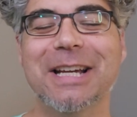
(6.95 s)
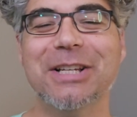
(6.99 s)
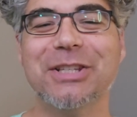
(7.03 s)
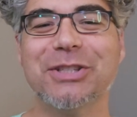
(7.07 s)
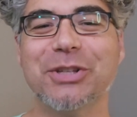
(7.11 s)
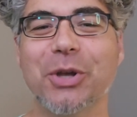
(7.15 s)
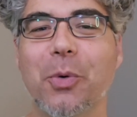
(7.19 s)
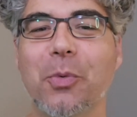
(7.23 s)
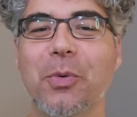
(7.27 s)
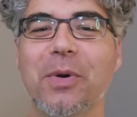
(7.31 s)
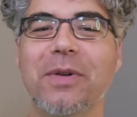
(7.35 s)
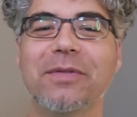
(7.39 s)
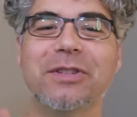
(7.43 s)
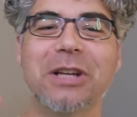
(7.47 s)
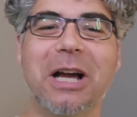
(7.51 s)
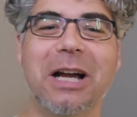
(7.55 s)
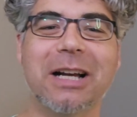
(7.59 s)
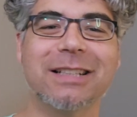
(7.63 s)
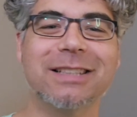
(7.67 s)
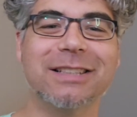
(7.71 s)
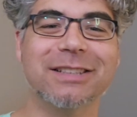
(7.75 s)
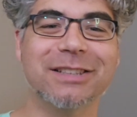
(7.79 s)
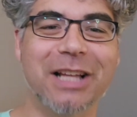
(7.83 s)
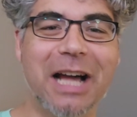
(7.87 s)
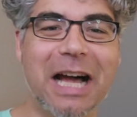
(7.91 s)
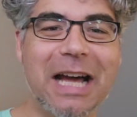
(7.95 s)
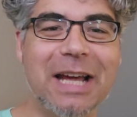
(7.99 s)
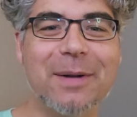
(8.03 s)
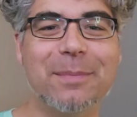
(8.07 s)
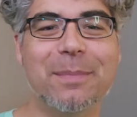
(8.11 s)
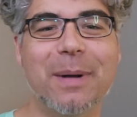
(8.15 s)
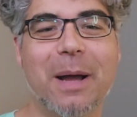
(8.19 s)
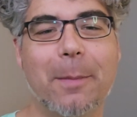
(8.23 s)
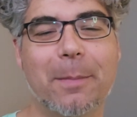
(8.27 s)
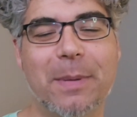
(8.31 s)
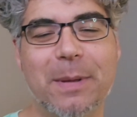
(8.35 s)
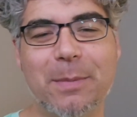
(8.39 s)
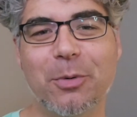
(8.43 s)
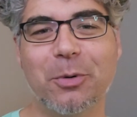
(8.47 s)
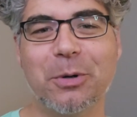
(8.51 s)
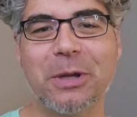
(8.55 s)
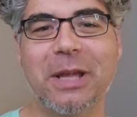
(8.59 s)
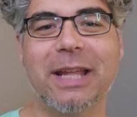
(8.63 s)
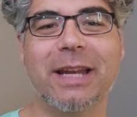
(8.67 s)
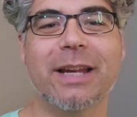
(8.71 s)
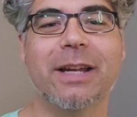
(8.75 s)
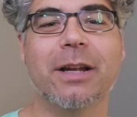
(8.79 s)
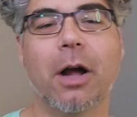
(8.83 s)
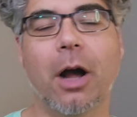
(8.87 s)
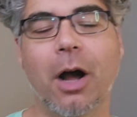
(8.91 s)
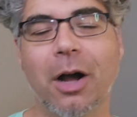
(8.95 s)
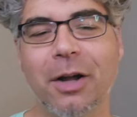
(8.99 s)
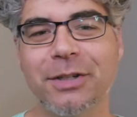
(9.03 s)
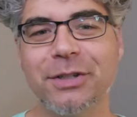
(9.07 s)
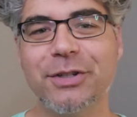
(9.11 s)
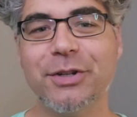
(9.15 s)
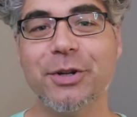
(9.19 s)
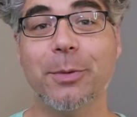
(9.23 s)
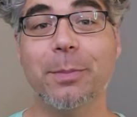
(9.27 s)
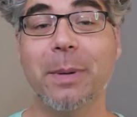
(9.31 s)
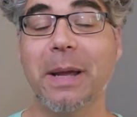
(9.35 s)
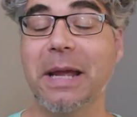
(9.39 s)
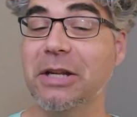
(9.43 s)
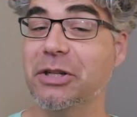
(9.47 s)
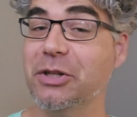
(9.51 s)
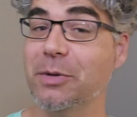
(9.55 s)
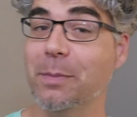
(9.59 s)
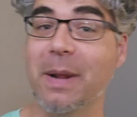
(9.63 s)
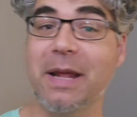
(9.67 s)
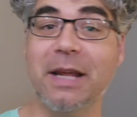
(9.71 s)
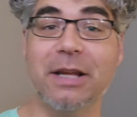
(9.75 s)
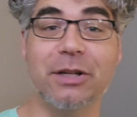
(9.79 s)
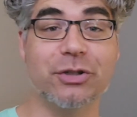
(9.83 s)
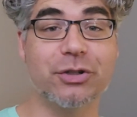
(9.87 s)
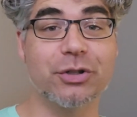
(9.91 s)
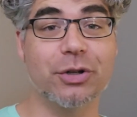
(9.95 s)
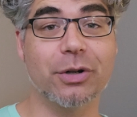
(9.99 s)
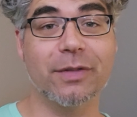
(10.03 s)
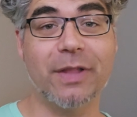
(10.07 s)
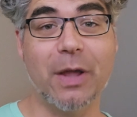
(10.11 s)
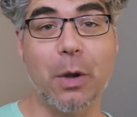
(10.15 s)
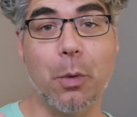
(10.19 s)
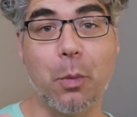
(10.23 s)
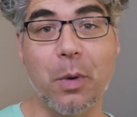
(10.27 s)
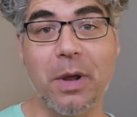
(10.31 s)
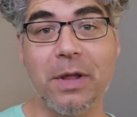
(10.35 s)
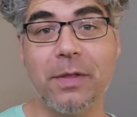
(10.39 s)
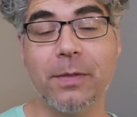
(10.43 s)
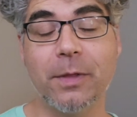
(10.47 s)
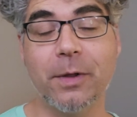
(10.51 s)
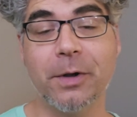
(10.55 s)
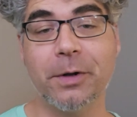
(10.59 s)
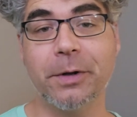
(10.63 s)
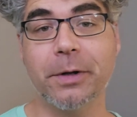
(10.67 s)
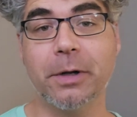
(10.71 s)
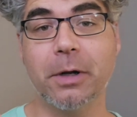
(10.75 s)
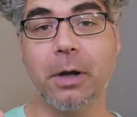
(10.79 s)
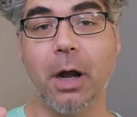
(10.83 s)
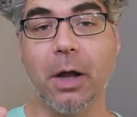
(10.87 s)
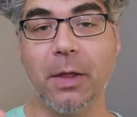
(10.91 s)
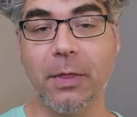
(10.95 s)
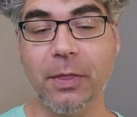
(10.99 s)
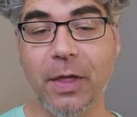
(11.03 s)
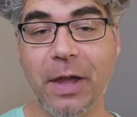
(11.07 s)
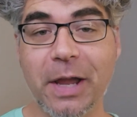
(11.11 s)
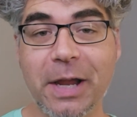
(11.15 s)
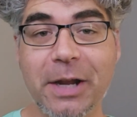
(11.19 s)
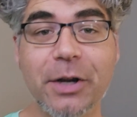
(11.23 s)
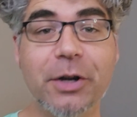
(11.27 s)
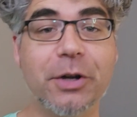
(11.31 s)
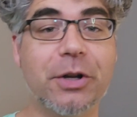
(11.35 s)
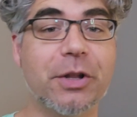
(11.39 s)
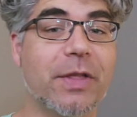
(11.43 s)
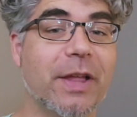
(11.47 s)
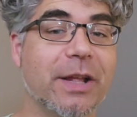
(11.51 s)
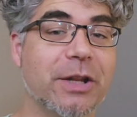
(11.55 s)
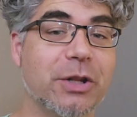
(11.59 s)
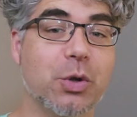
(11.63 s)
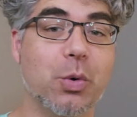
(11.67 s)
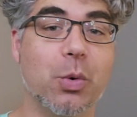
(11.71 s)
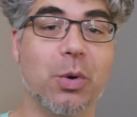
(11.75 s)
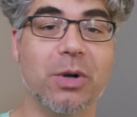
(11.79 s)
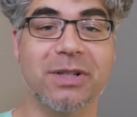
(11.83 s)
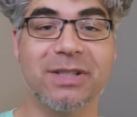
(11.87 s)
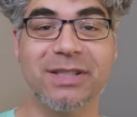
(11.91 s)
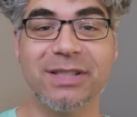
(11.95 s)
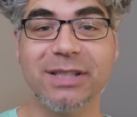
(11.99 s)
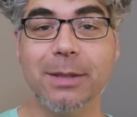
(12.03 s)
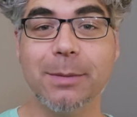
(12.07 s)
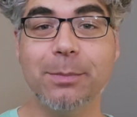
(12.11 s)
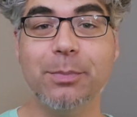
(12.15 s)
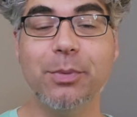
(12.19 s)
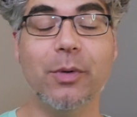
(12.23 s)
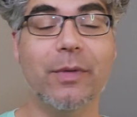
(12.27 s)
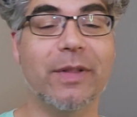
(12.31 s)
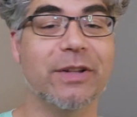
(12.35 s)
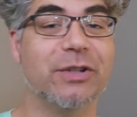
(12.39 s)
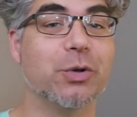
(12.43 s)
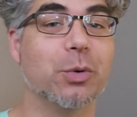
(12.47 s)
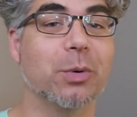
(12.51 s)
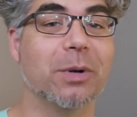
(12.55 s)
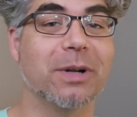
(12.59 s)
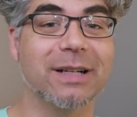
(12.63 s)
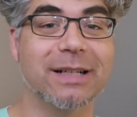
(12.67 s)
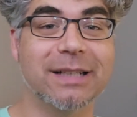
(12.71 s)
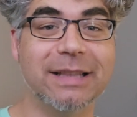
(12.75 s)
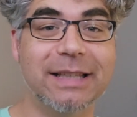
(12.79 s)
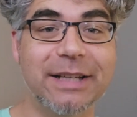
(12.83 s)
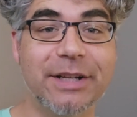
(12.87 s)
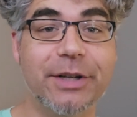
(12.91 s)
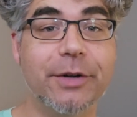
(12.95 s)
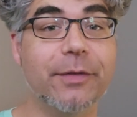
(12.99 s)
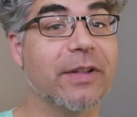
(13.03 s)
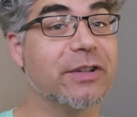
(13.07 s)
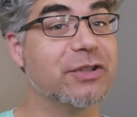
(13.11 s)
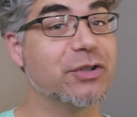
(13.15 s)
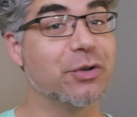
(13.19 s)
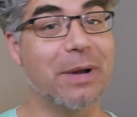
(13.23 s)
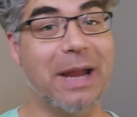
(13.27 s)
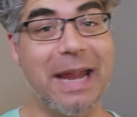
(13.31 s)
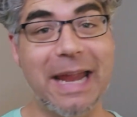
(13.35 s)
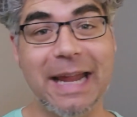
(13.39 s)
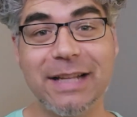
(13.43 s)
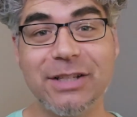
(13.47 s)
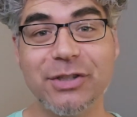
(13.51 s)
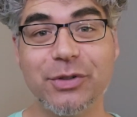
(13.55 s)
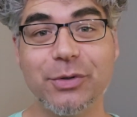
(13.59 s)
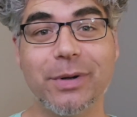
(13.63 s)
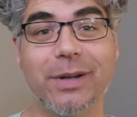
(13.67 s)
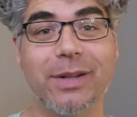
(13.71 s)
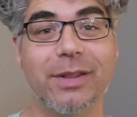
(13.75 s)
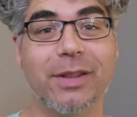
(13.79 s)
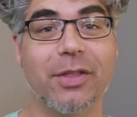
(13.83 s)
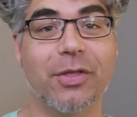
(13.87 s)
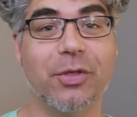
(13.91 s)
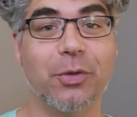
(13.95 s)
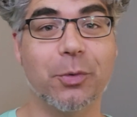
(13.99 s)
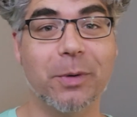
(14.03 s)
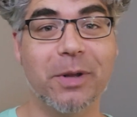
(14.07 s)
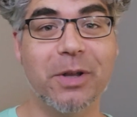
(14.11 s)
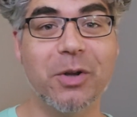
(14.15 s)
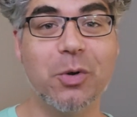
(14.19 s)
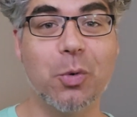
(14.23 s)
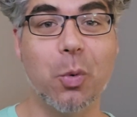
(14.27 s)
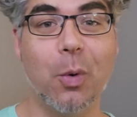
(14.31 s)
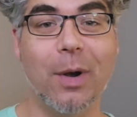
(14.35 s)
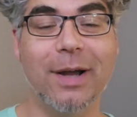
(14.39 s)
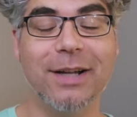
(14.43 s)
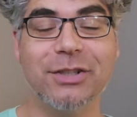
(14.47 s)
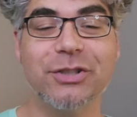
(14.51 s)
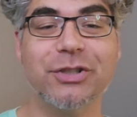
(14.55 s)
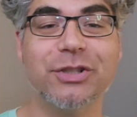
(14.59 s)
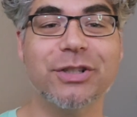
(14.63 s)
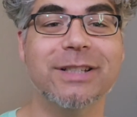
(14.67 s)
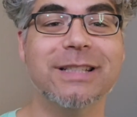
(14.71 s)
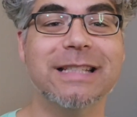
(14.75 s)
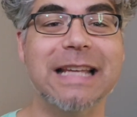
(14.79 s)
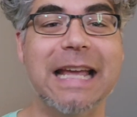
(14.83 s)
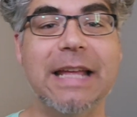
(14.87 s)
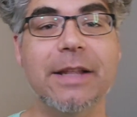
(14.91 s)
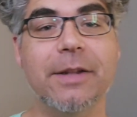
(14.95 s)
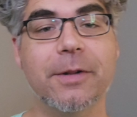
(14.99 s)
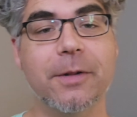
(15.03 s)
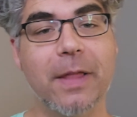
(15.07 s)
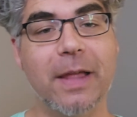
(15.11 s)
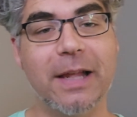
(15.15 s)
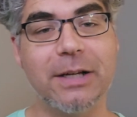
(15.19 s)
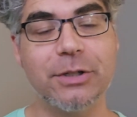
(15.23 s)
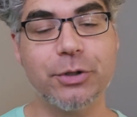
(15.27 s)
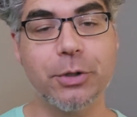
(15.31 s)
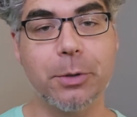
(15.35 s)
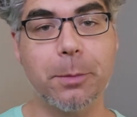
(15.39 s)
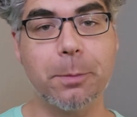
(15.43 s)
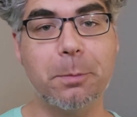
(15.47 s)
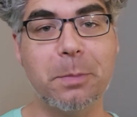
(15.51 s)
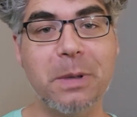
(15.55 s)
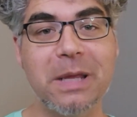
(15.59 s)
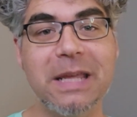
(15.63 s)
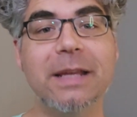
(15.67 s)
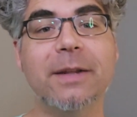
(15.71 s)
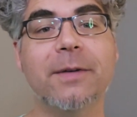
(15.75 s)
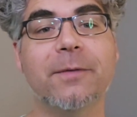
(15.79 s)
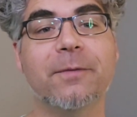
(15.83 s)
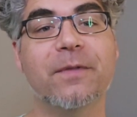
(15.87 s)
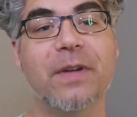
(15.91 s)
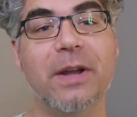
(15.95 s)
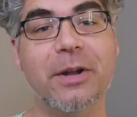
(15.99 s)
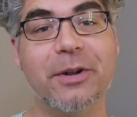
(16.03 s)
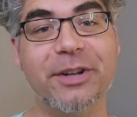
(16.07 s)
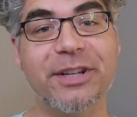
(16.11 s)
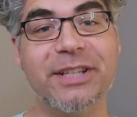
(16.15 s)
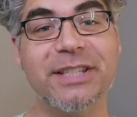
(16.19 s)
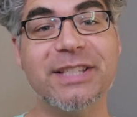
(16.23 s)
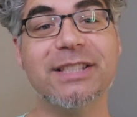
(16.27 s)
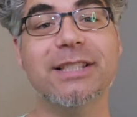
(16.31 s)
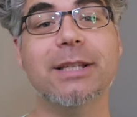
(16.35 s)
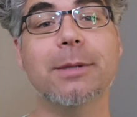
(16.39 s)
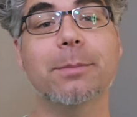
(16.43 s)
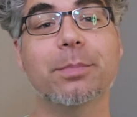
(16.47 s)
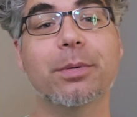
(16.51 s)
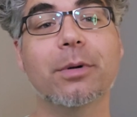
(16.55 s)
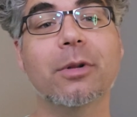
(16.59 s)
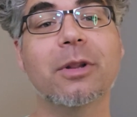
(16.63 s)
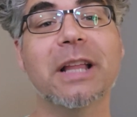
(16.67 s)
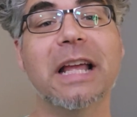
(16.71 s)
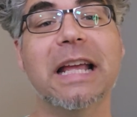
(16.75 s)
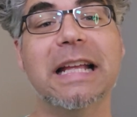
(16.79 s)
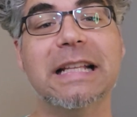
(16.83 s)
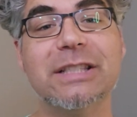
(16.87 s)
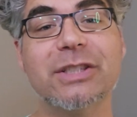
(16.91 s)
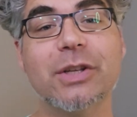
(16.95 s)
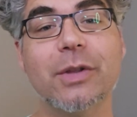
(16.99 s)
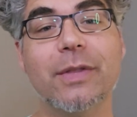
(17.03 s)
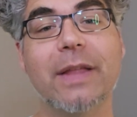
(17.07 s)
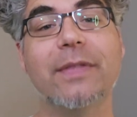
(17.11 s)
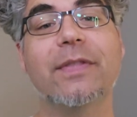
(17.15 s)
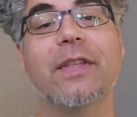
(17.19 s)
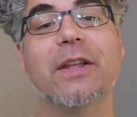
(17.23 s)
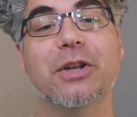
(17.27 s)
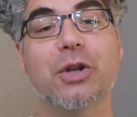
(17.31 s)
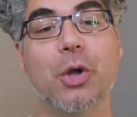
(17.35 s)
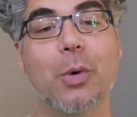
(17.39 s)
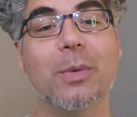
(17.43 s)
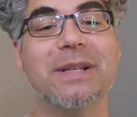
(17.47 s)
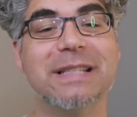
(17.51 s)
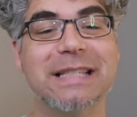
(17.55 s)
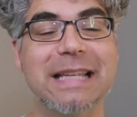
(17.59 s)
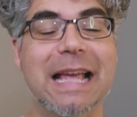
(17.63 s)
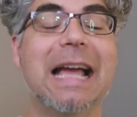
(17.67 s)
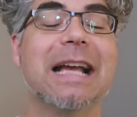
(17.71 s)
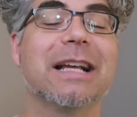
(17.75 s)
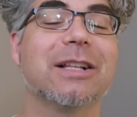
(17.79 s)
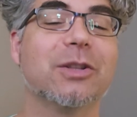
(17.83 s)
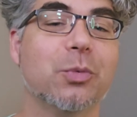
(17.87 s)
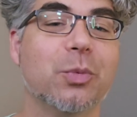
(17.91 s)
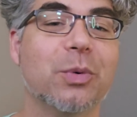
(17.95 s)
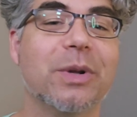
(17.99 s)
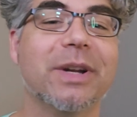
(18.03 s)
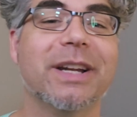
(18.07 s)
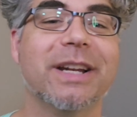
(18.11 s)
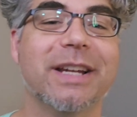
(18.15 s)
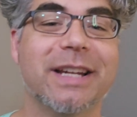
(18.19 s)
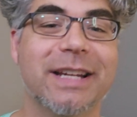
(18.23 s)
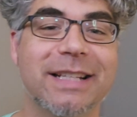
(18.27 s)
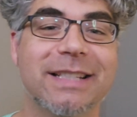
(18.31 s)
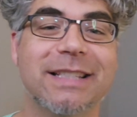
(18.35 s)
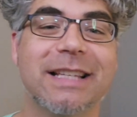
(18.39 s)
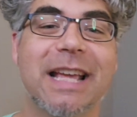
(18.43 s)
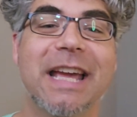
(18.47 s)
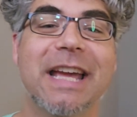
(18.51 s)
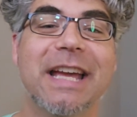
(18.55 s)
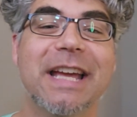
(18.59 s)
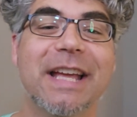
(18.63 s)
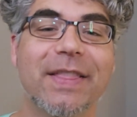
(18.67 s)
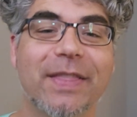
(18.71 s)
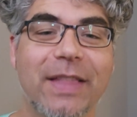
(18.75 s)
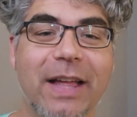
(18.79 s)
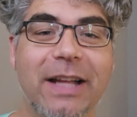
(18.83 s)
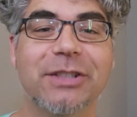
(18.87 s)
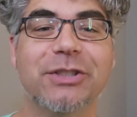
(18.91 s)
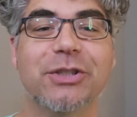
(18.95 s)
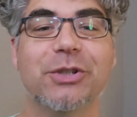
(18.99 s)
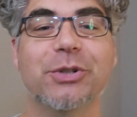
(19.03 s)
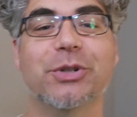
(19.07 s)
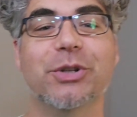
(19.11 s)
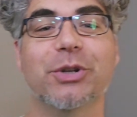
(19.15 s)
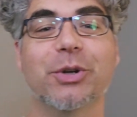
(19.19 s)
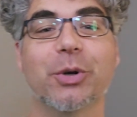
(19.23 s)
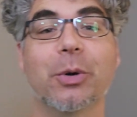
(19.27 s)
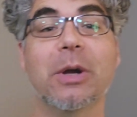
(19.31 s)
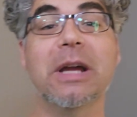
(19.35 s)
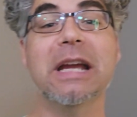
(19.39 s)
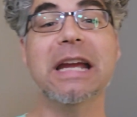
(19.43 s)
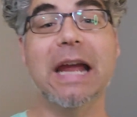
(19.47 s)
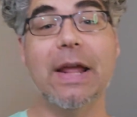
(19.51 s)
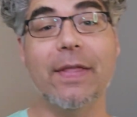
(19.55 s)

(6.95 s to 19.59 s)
So we've talked a lot about people getting onto your page and making sure that when they're there, that you are simple, that you are clear, that you're answering the 3 questions, and that you're being very simple, and so that they know exactly what it is that you do.